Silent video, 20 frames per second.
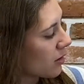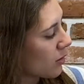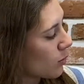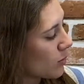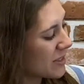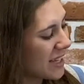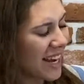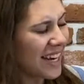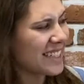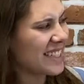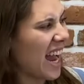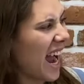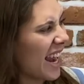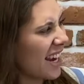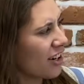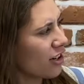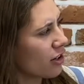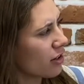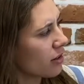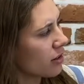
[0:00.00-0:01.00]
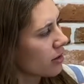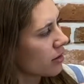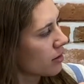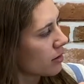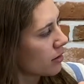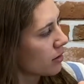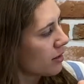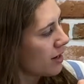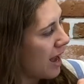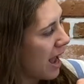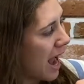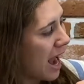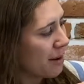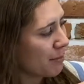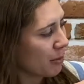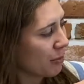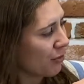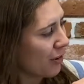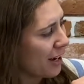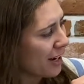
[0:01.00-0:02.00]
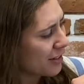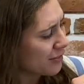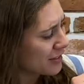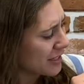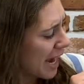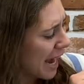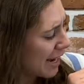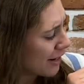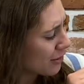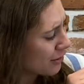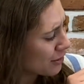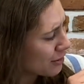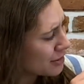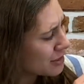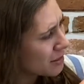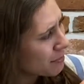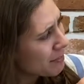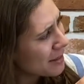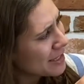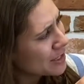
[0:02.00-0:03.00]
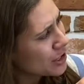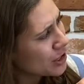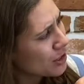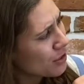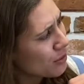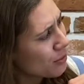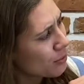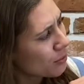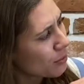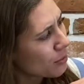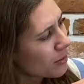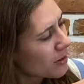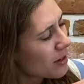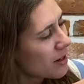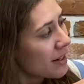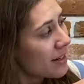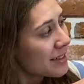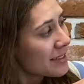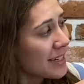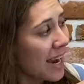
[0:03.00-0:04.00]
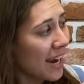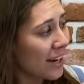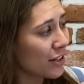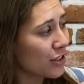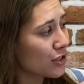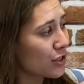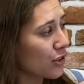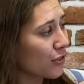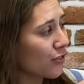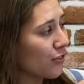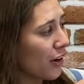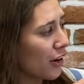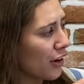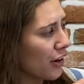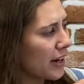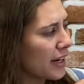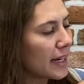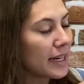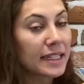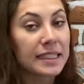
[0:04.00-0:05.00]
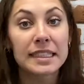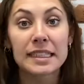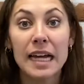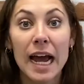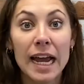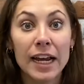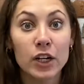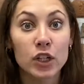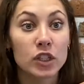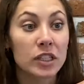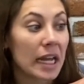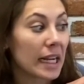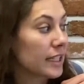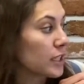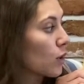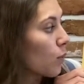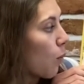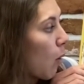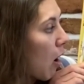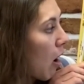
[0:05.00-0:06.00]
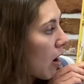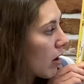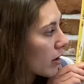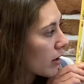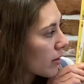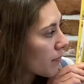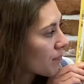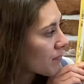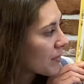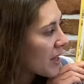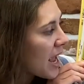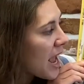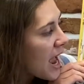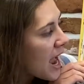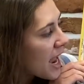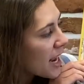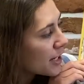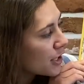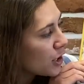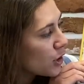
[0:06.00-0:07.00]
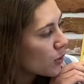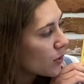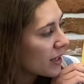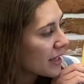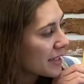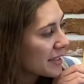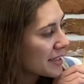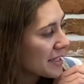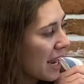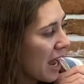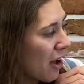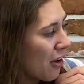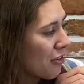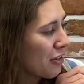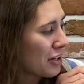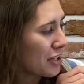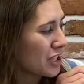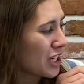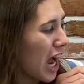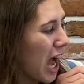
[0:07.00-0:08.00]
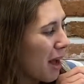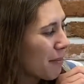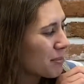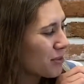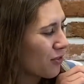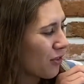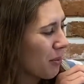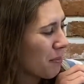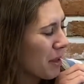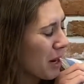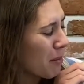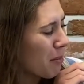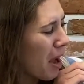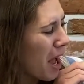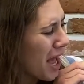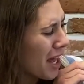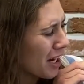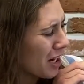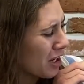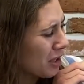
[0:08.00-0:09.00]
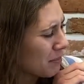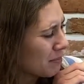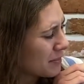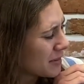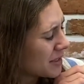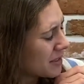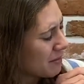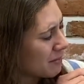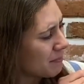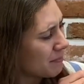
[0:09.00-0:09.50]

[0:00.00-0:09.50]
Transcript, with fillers: Was that a tiger? I'm afraid of tigers. Me too. Tigers are furry. Tigers like to walk and you can tell their tops from their bottoms.